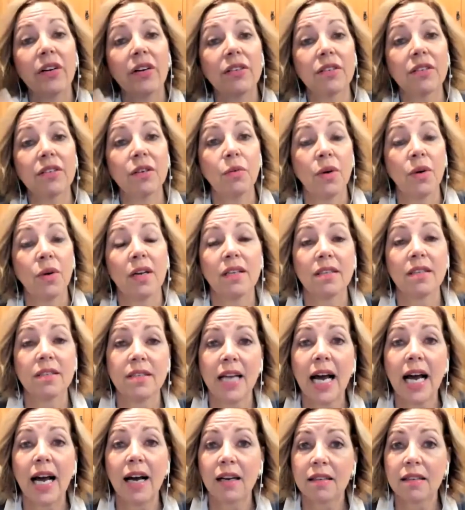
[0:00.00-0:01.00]
to what is
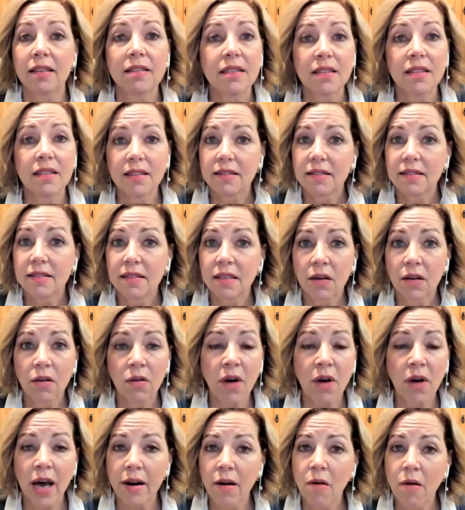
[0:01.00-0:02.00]
next.
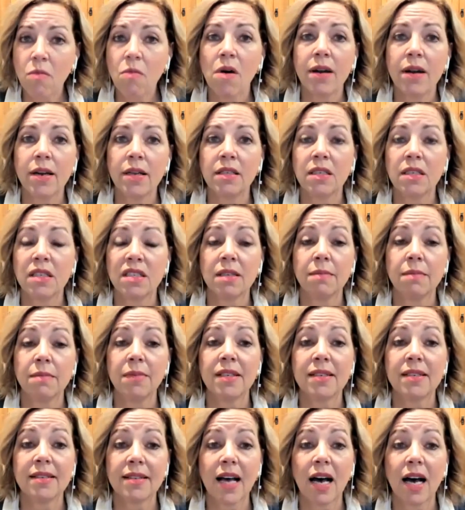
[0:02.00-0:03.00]
So I don't want to
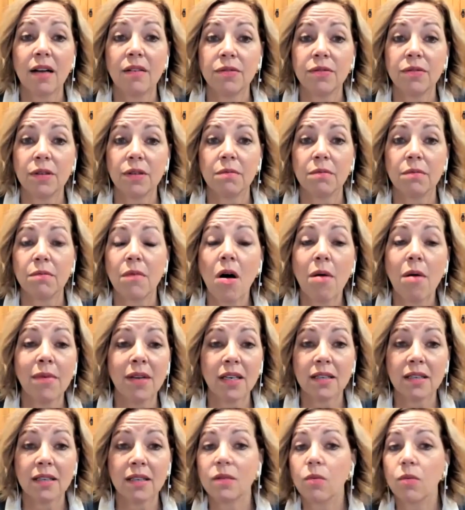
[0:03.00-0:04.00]
dismiss that for a moment,
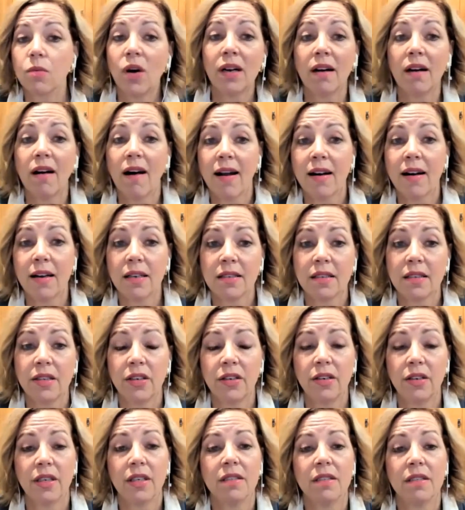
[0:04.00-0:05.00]
because what got us
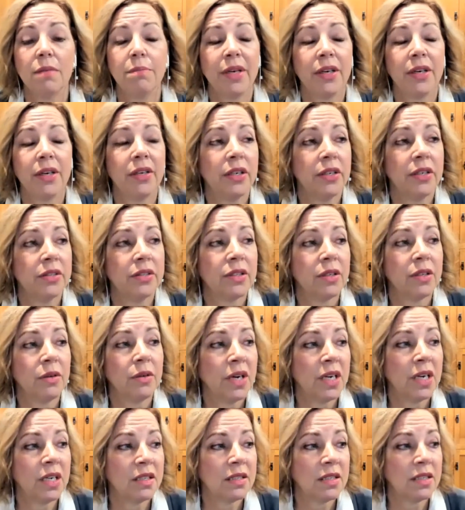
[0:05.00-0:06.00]
here is a barrier to
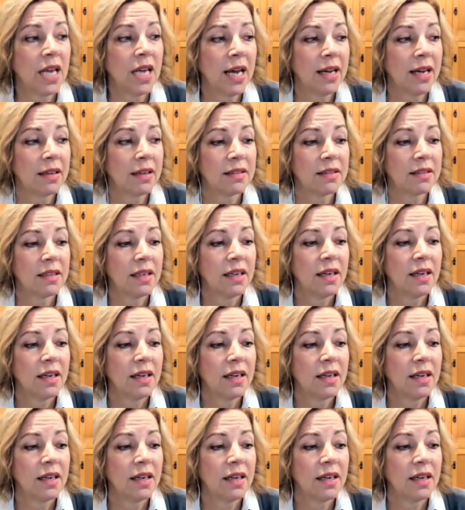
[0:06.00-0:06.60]
what is next.